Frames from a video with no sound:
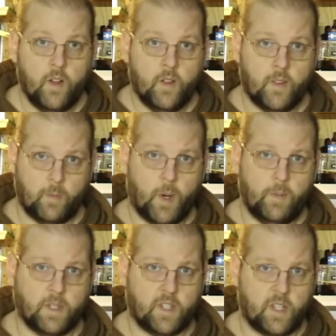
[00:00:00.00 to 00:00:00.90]
The
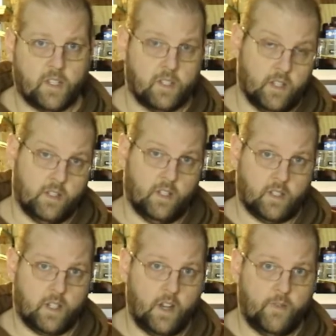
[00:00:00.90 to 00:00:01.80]
purpose of this is to
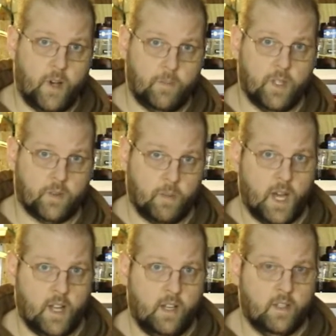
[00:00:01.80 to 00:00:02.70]
scuff up this
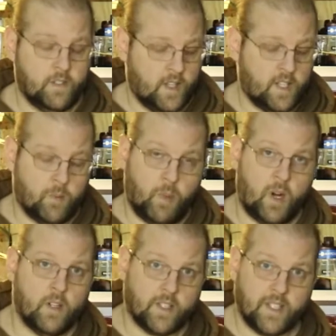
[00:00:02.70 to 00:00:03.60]
bed so that the
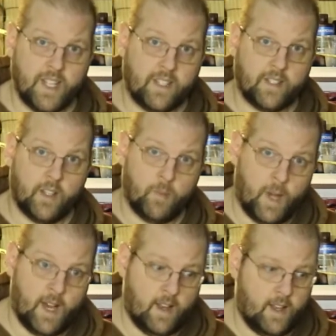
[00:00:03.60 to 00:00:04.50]
part sticks to the
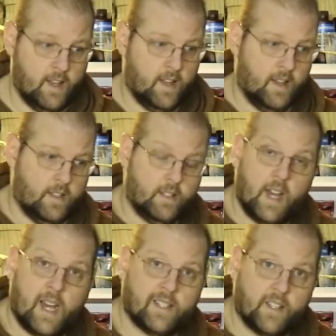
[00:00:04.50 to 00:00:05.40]
bed,
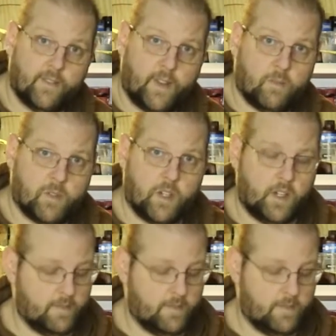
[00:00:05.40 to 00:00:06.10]
not to the FEP sheet.